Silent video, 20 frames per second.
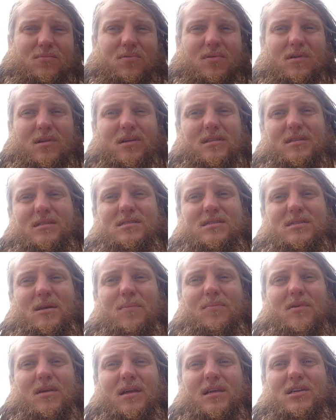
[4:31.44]
putting
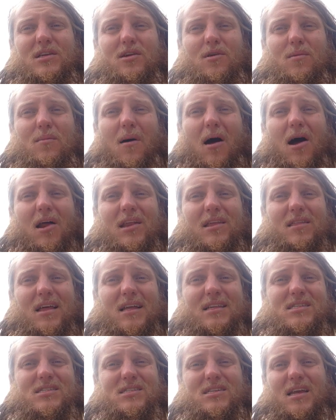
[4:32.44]
something into your body,
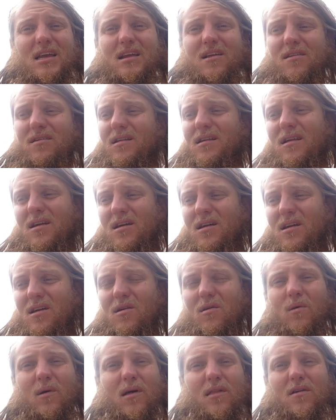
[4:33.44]
that's sacred.
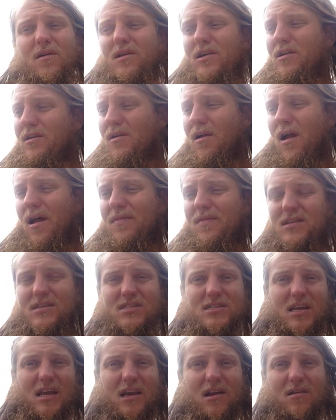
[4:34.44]
Whether you're on the
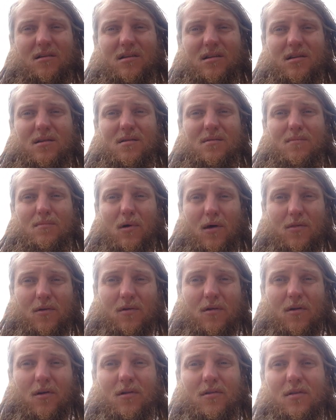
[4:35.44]
sacred
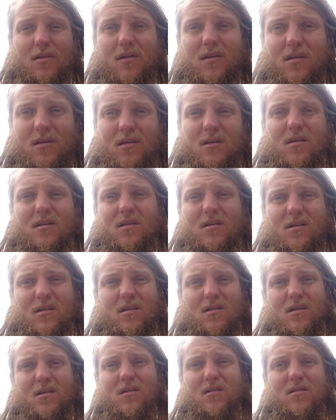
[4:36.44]
Mother Earth,
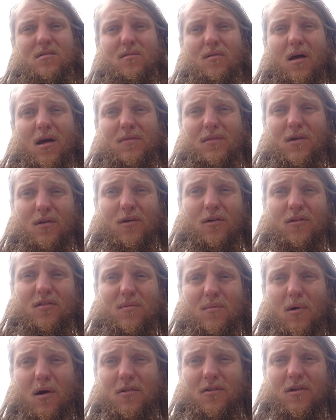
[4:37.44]
on the
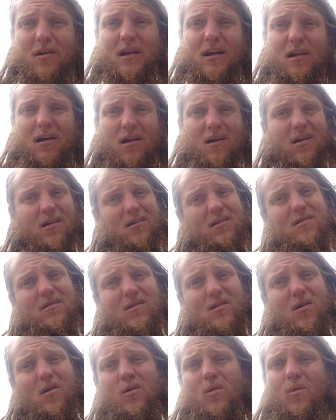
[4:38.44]
Earth Mother here,
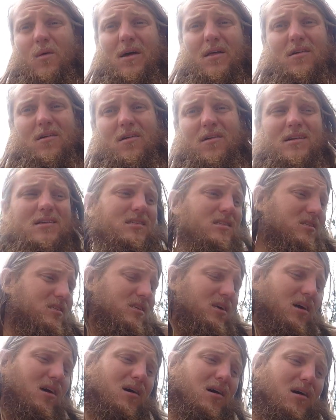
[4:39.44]
or whether
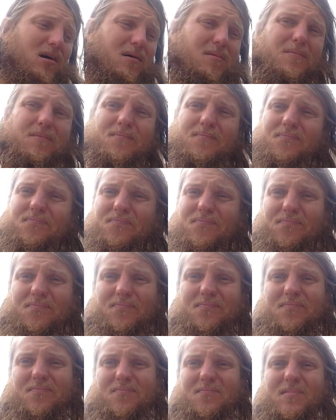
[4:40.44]
it's
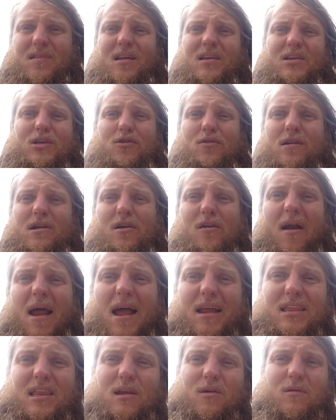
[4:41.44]
you're
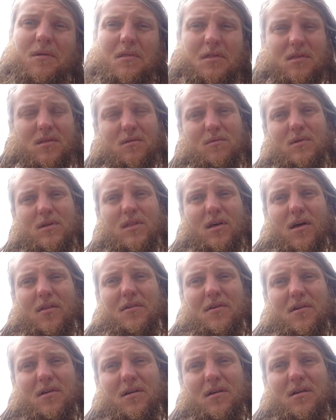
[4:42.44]
interacting with
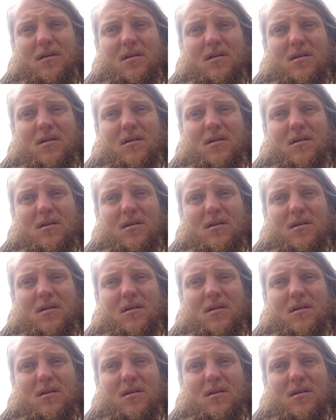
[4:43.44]
other